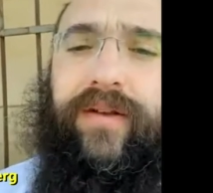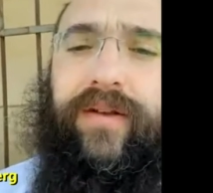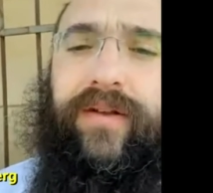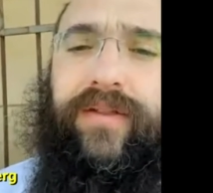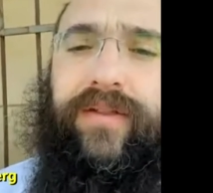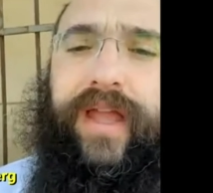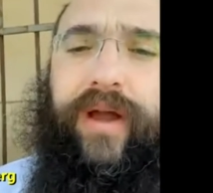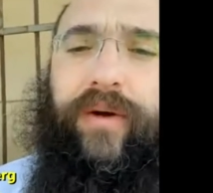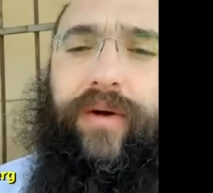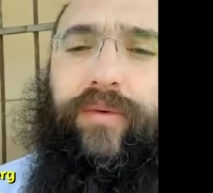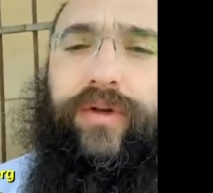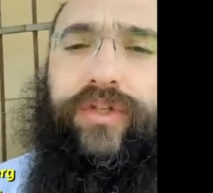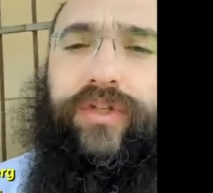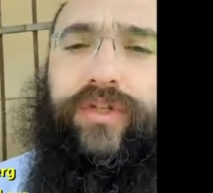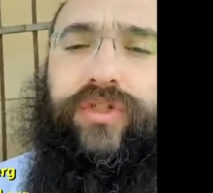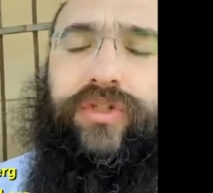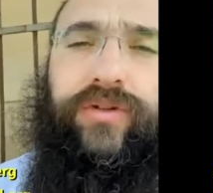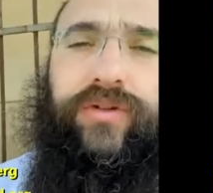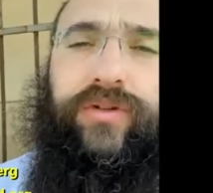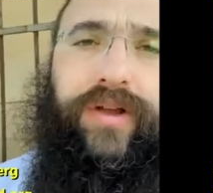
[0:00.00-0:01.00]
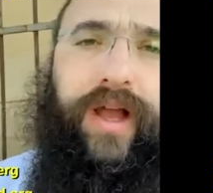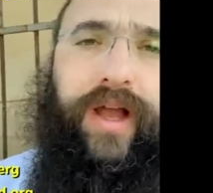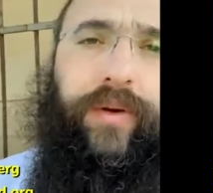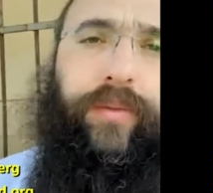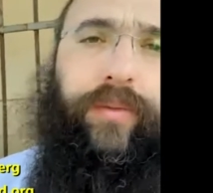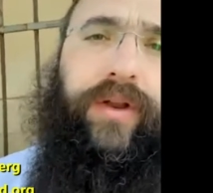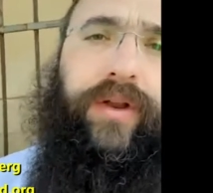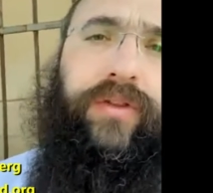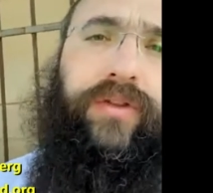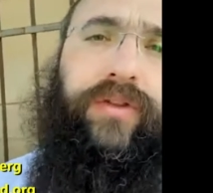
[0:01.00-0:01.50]
that which I
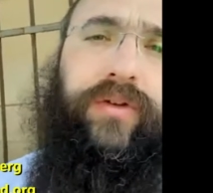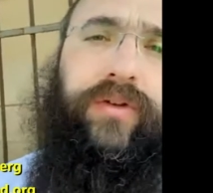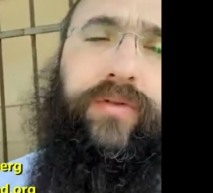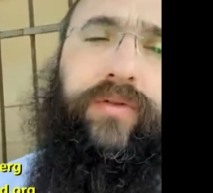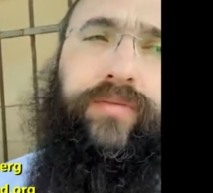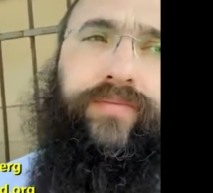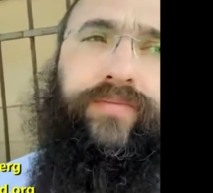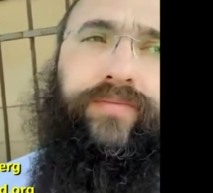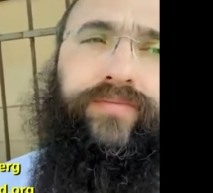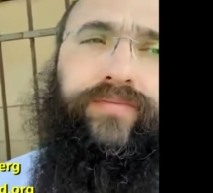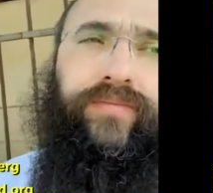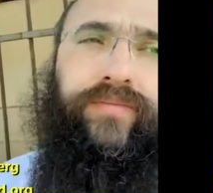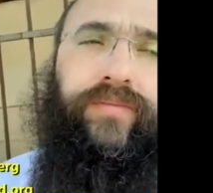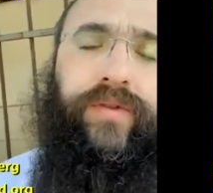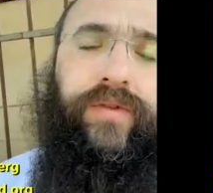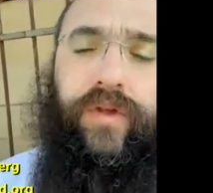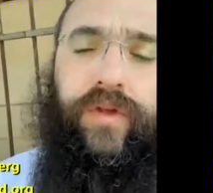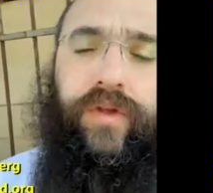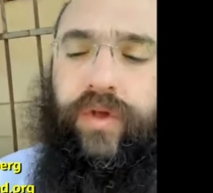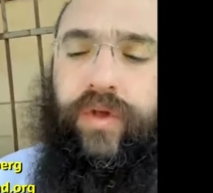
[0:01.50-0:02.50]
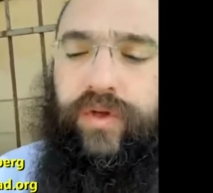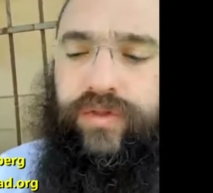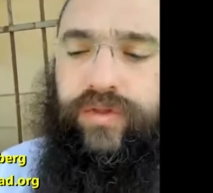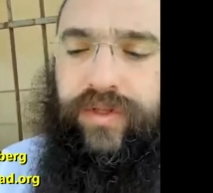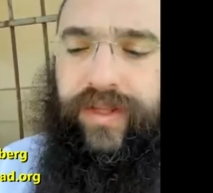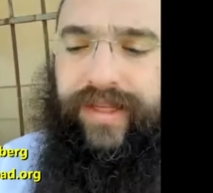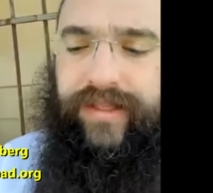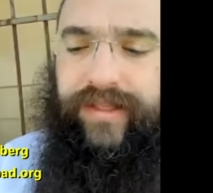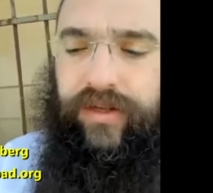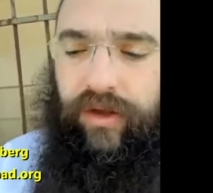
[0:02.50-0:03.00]
want to do. So
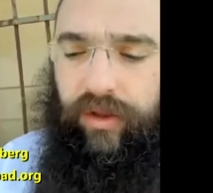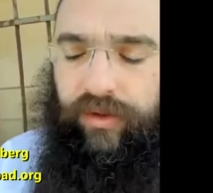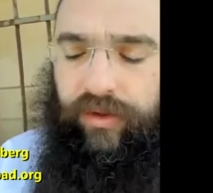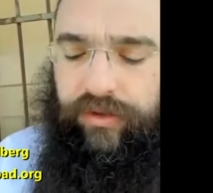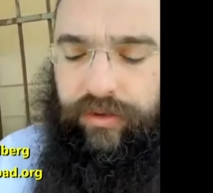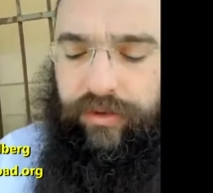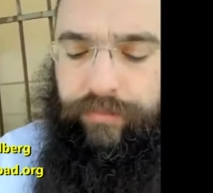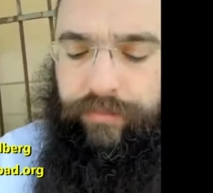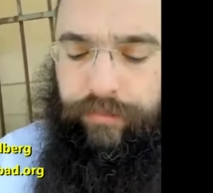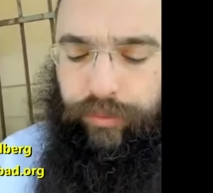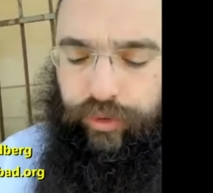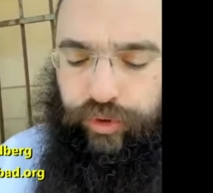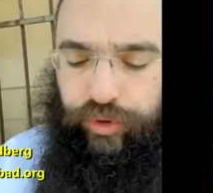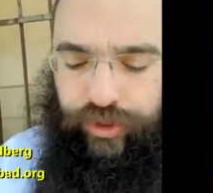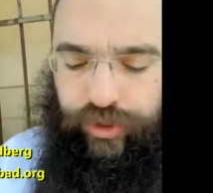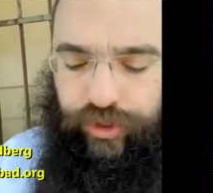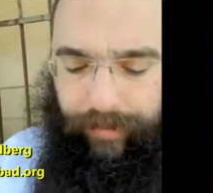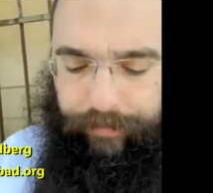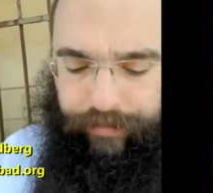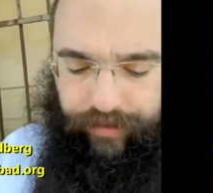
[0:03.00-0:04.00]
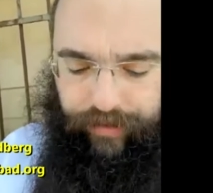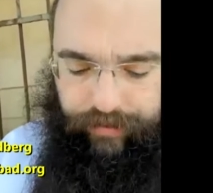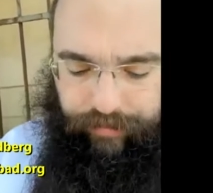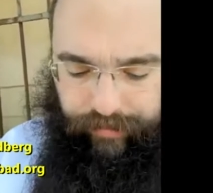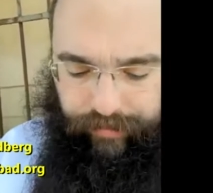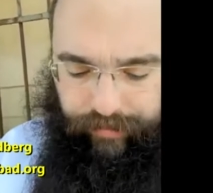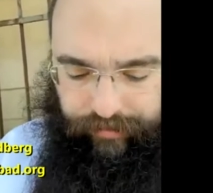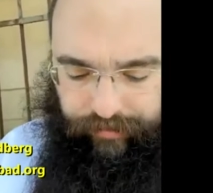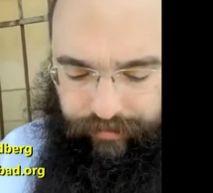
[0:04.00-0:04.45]
that's called busha pnimit.